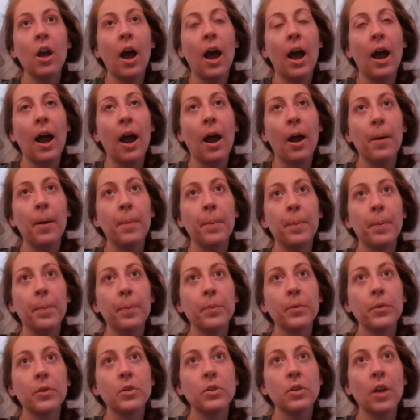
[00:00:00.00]

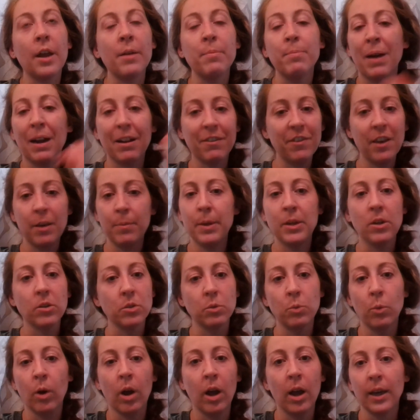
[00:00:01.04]
And my Fitbit
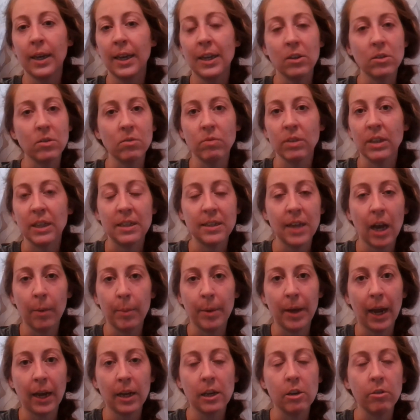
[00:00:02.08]
doesn't work. It doesn't really tell
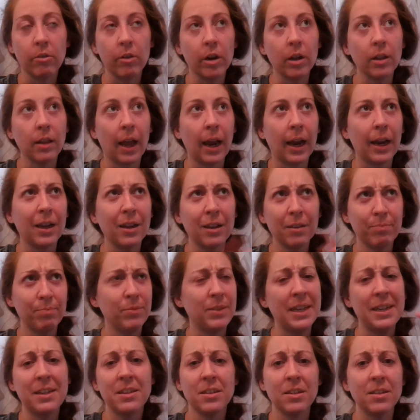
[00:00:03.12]
me accurate like
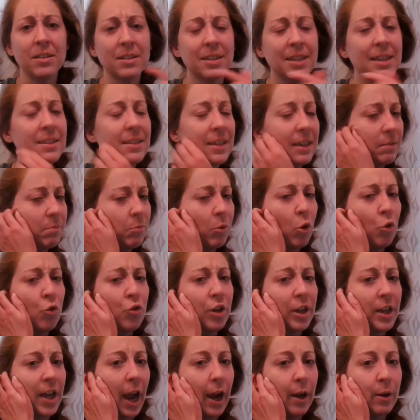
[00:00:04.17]
distances. It
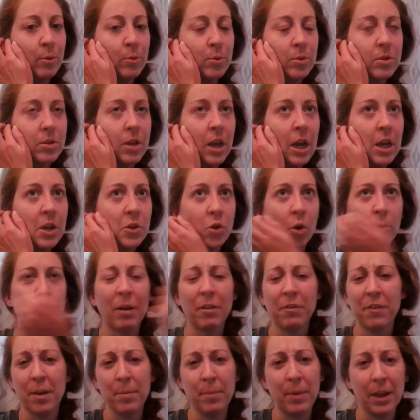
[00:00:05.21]
undercounts. So on
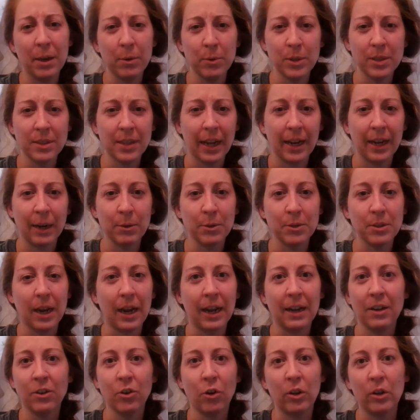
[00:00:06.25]
my Fitbit, it was saying
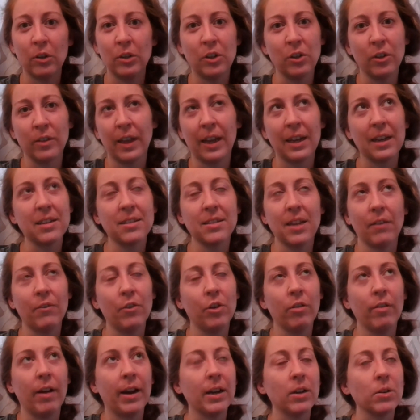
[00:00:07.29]
I'd only done like
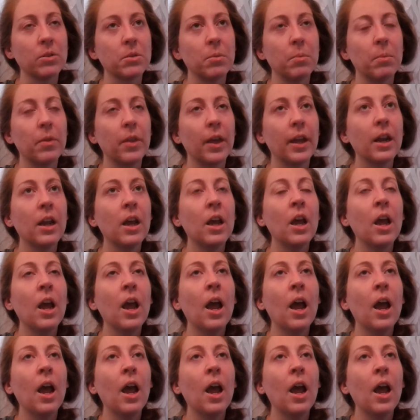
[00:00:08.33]
7 or 8 or something.